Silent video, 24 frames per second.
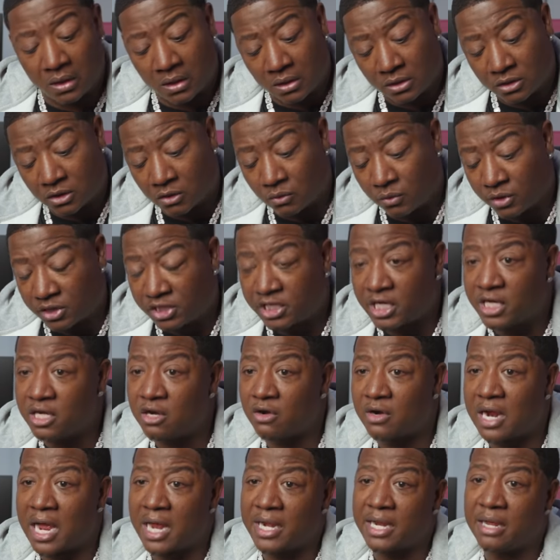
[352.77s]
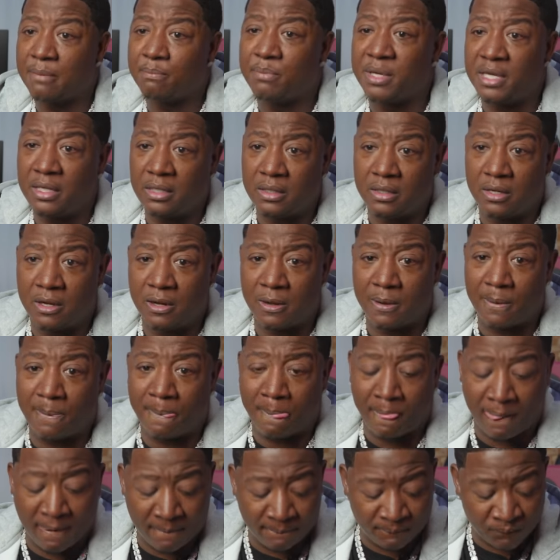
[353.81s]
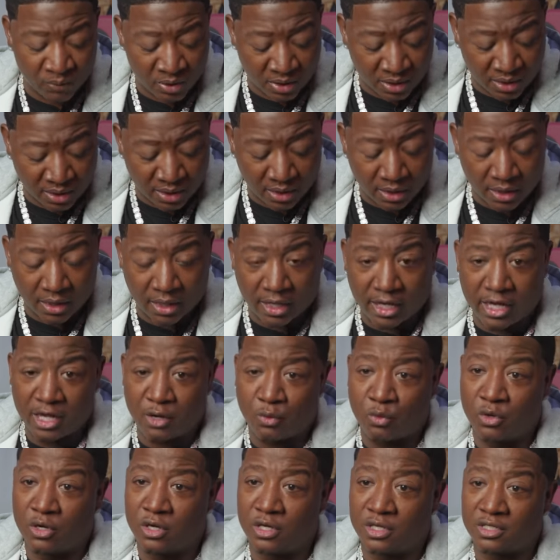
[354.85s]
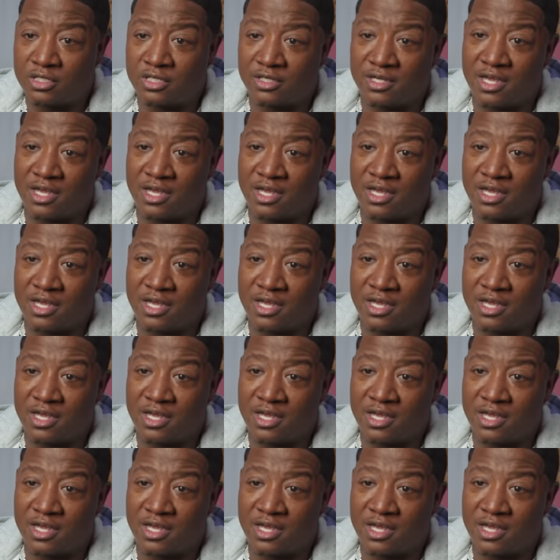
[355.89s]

So when Chino got that beat, it was